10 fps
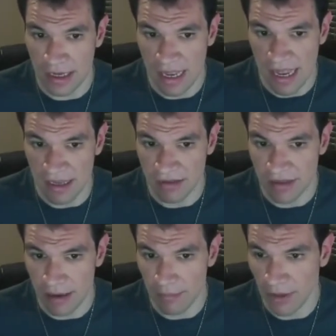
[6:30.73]

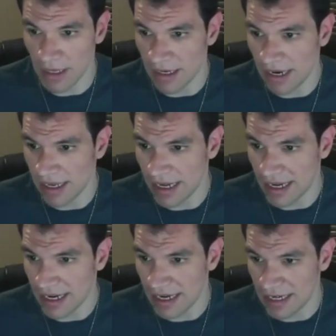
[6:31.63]
example that
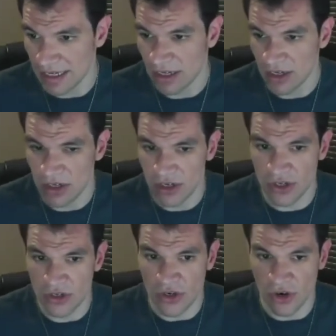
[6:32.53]
I
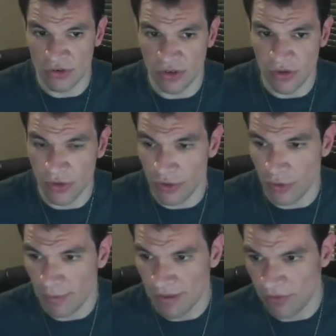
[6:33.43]
showed
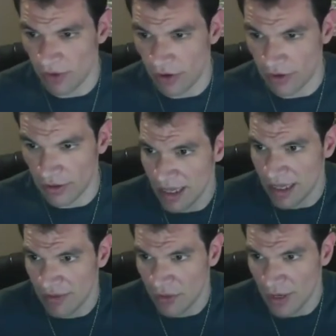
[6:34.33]
you before.
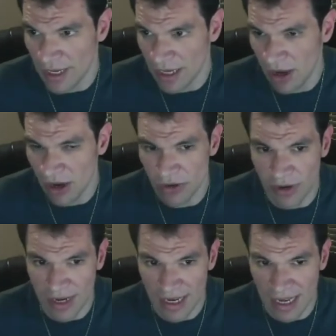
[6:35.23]
If we
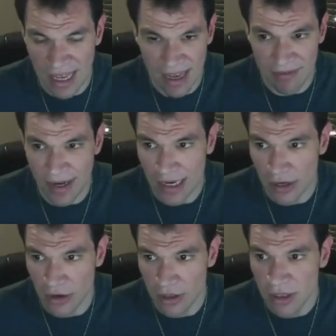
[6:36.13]
already have
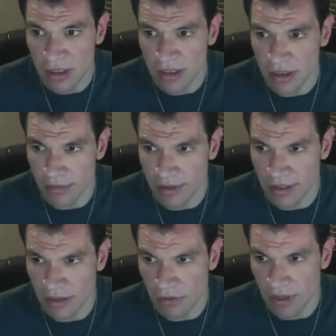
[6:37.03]
our
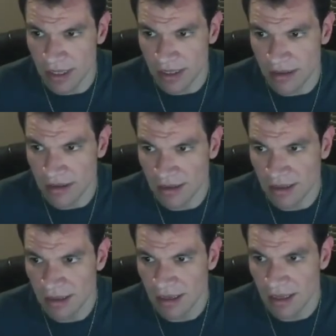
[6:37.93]
subsequence
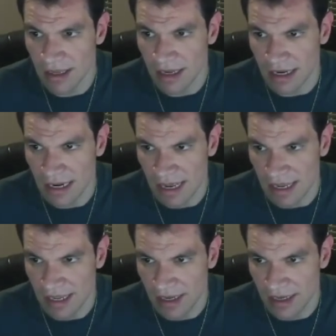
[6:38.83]

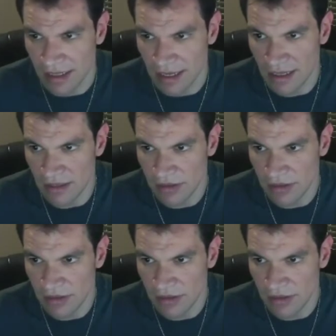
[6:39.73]
like this,